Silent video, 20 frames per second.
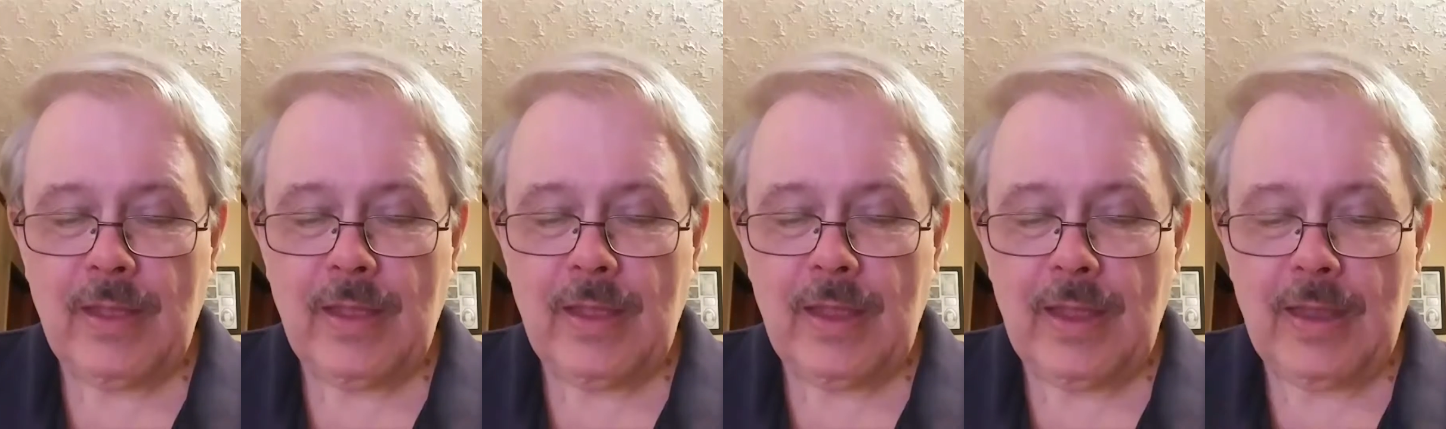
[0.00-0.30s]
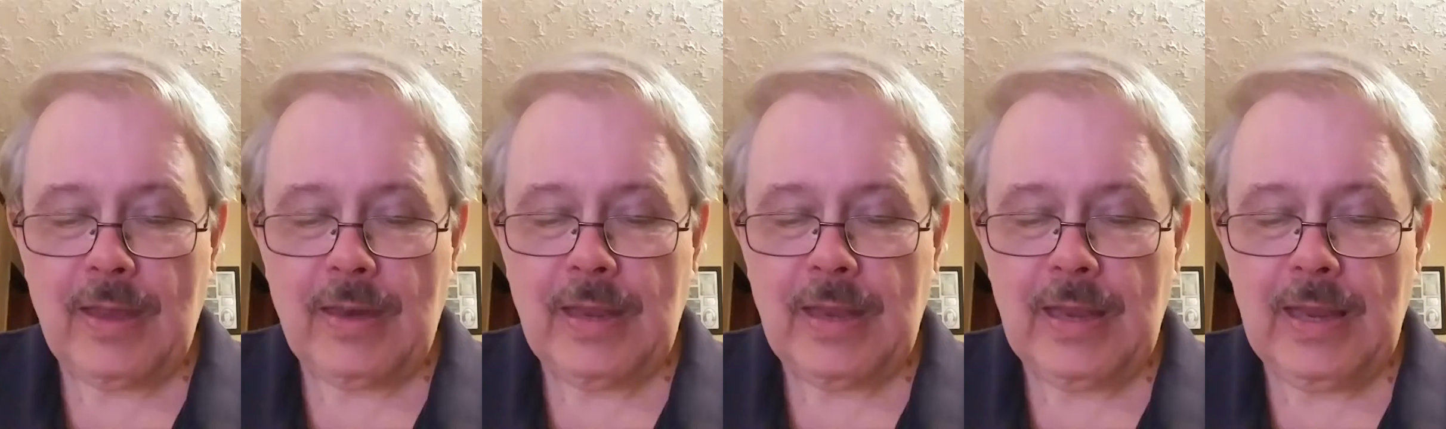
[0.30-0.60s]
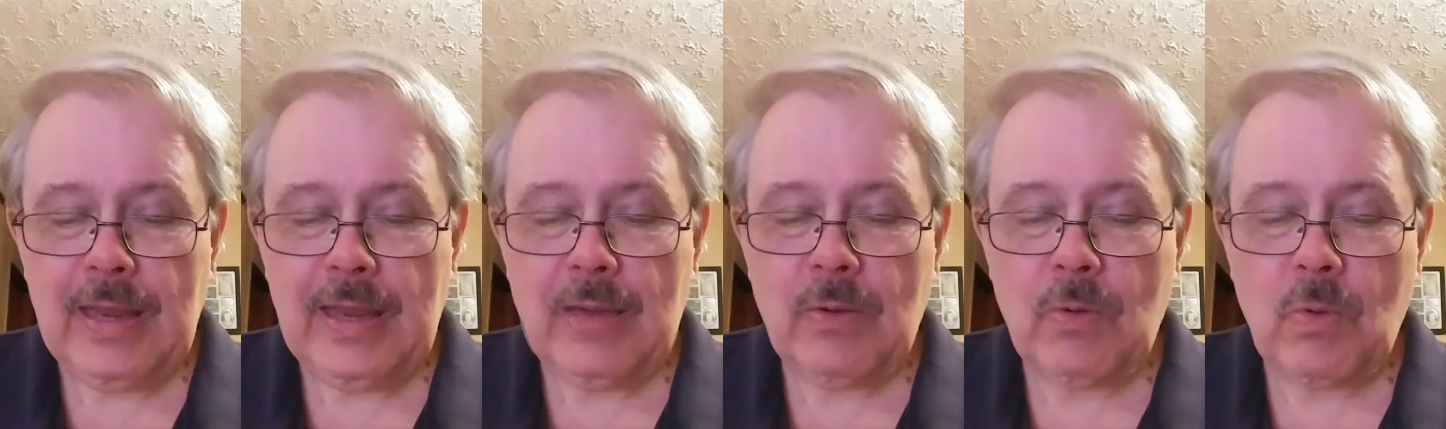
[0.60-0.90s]
And
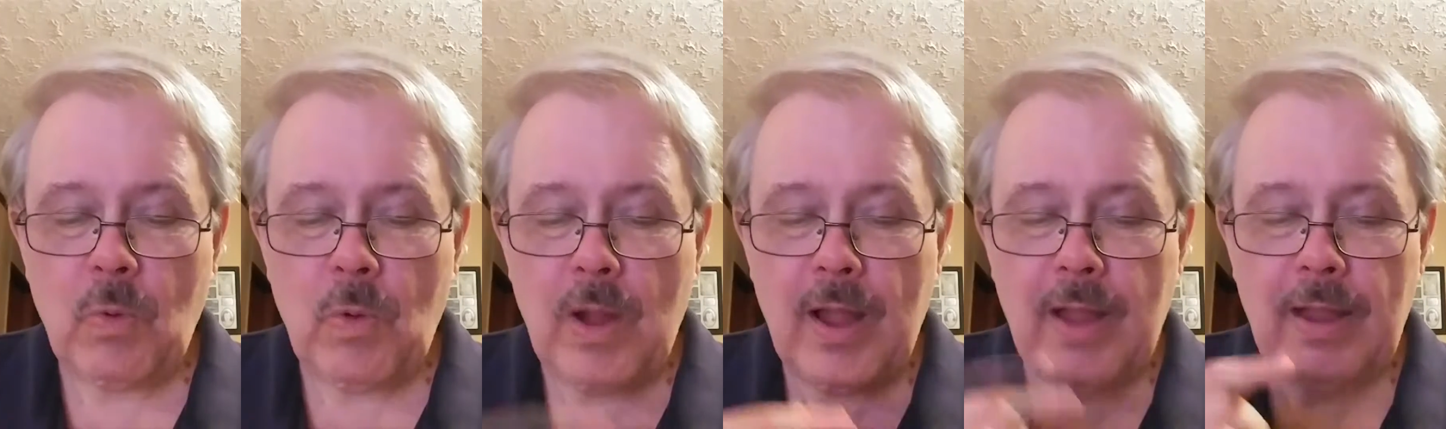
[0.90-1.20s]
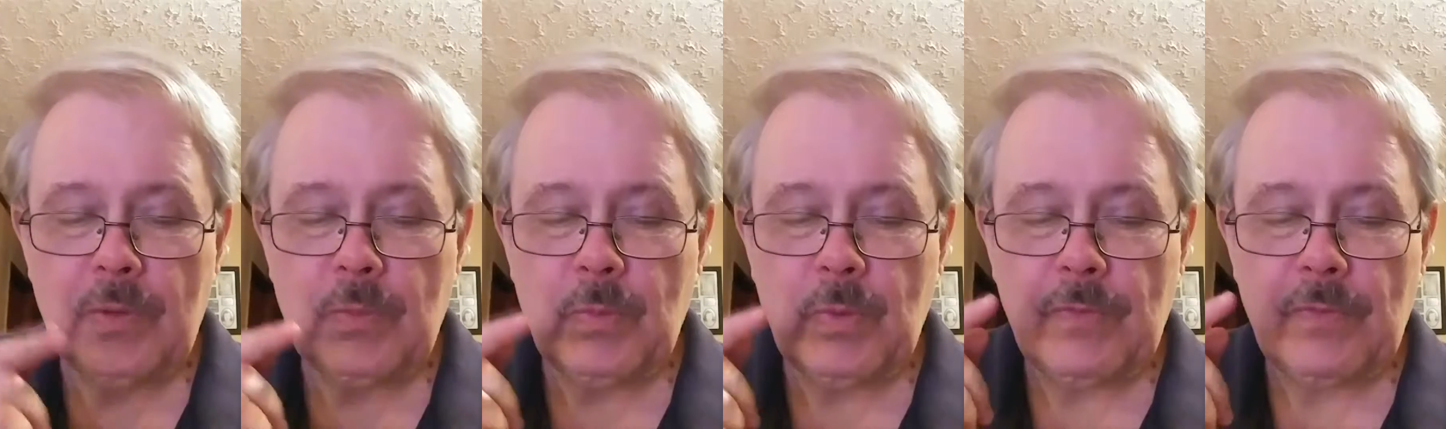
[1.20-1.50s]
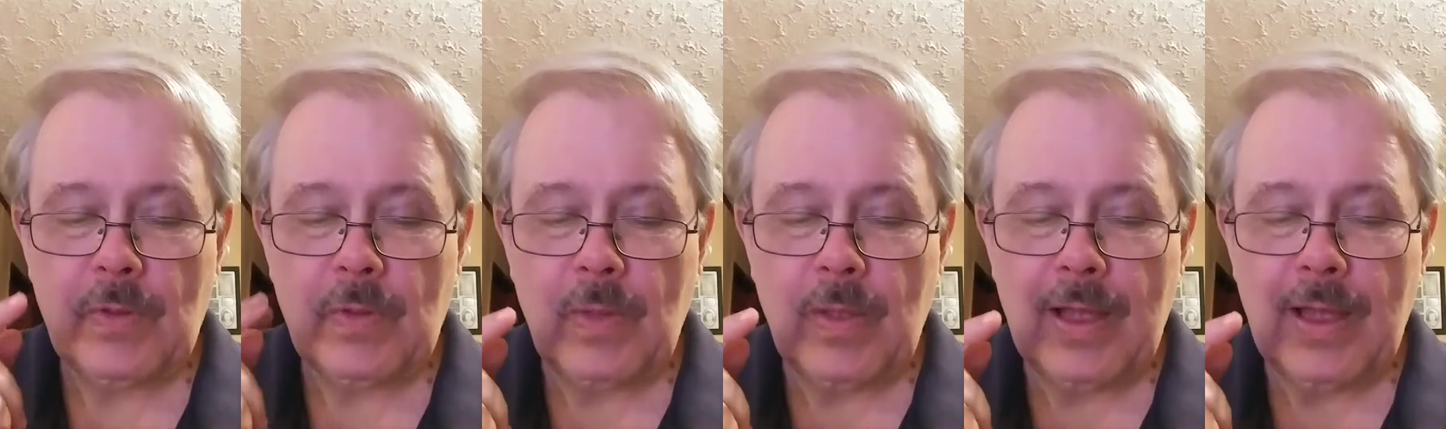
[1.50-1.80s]
he cried with
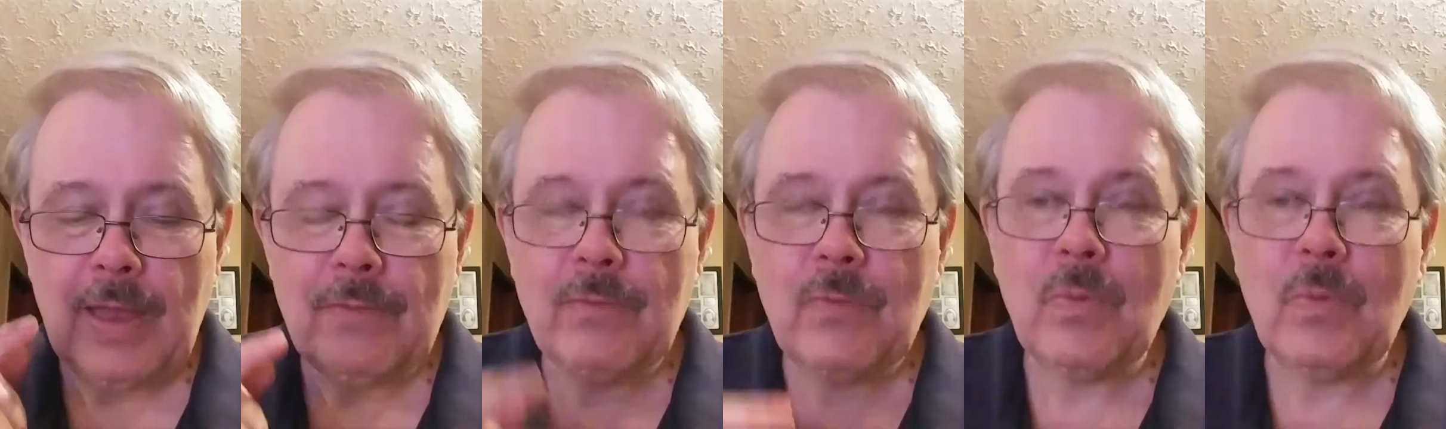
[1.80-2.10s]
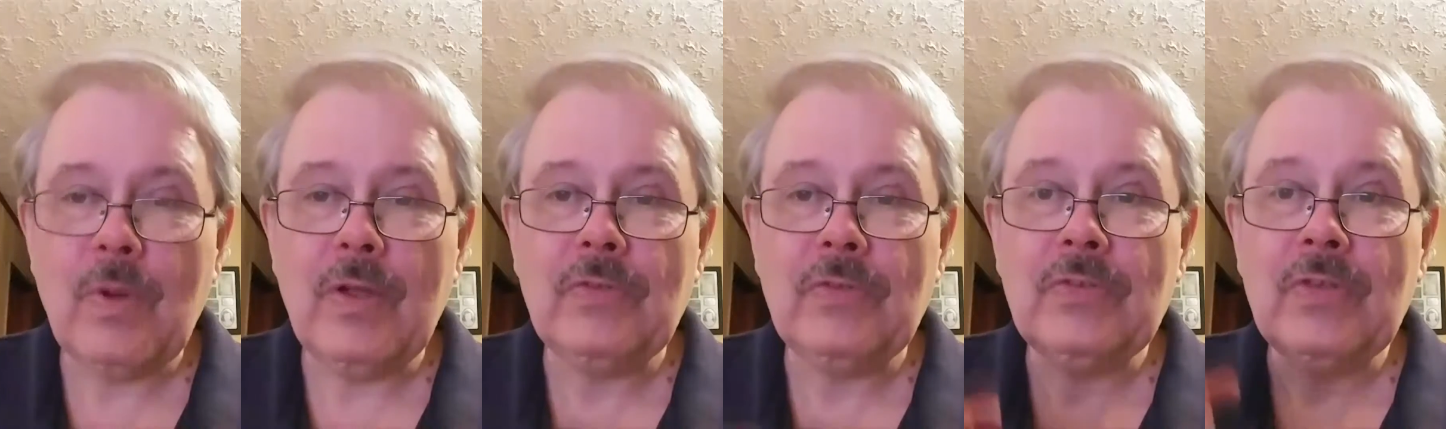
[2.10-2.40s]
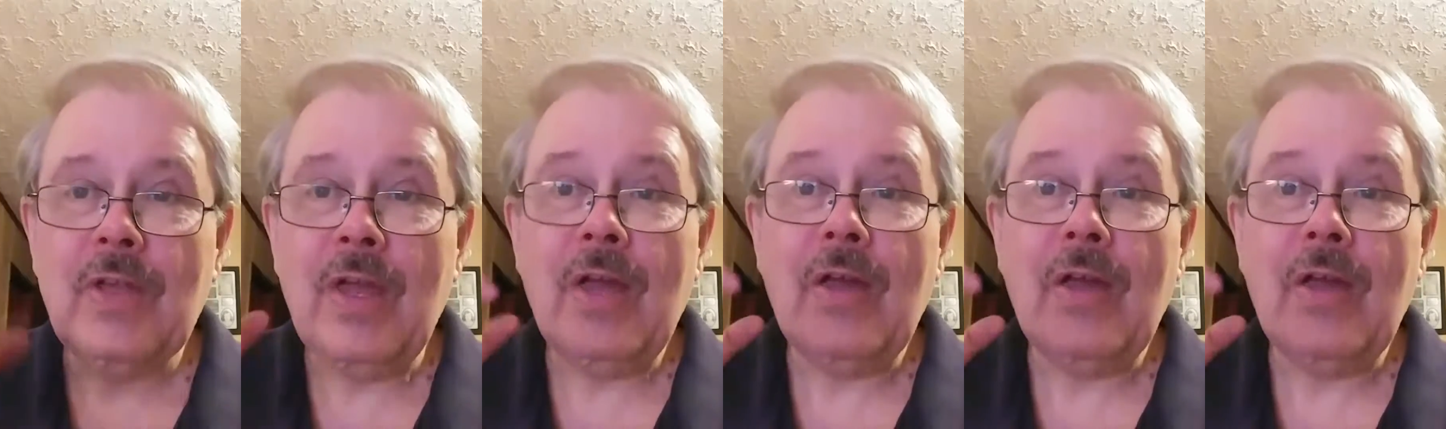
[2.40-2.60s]
a loud voice,